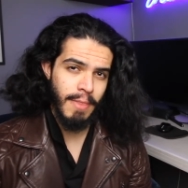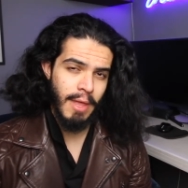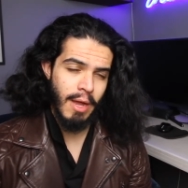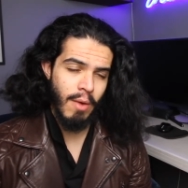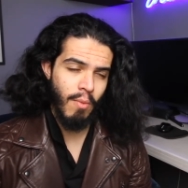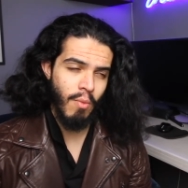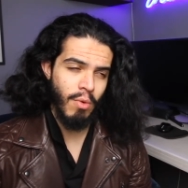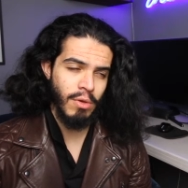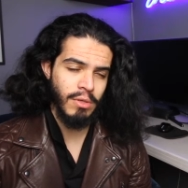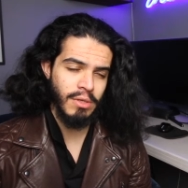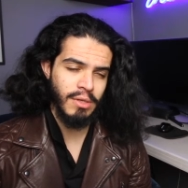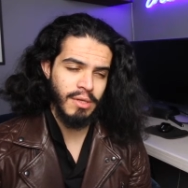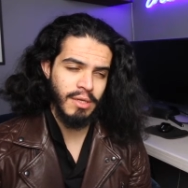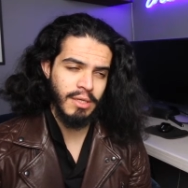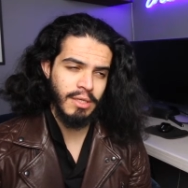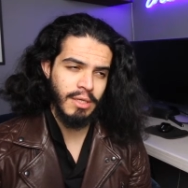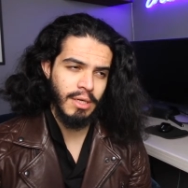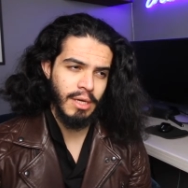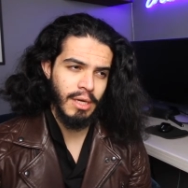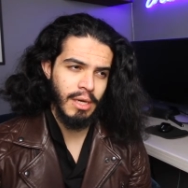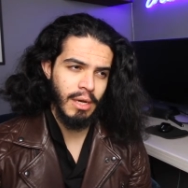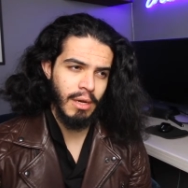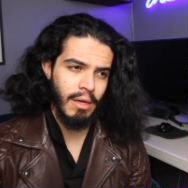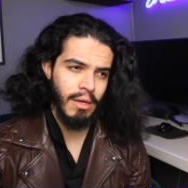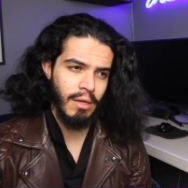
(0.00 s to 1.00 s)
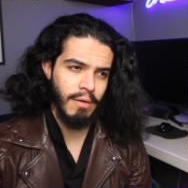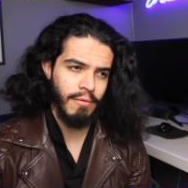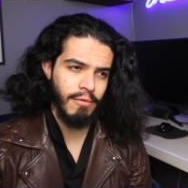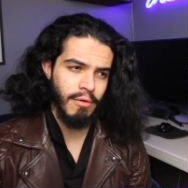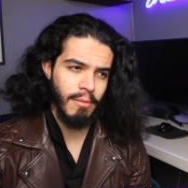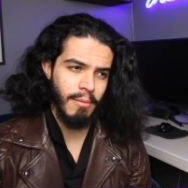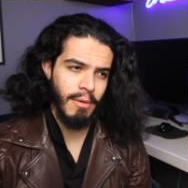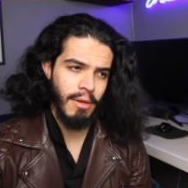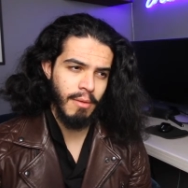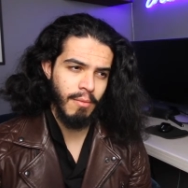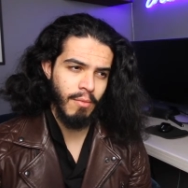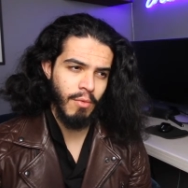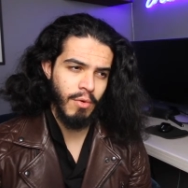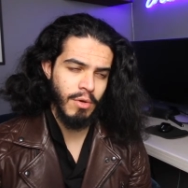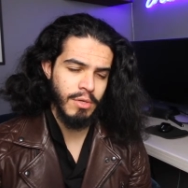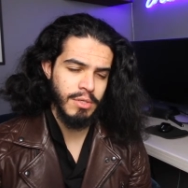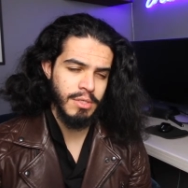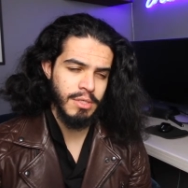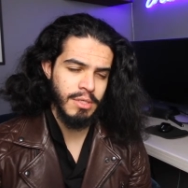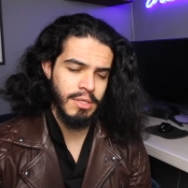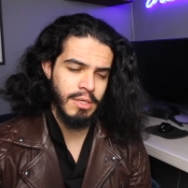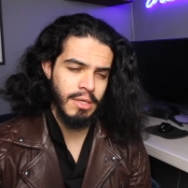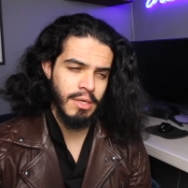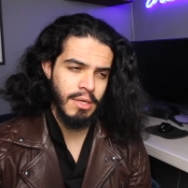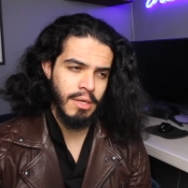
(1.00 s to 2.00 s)
And one thing that I learned from him
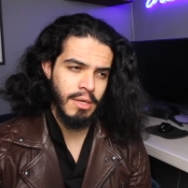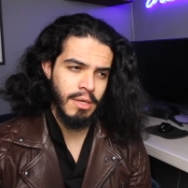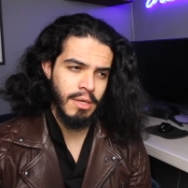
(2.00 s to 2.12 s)
was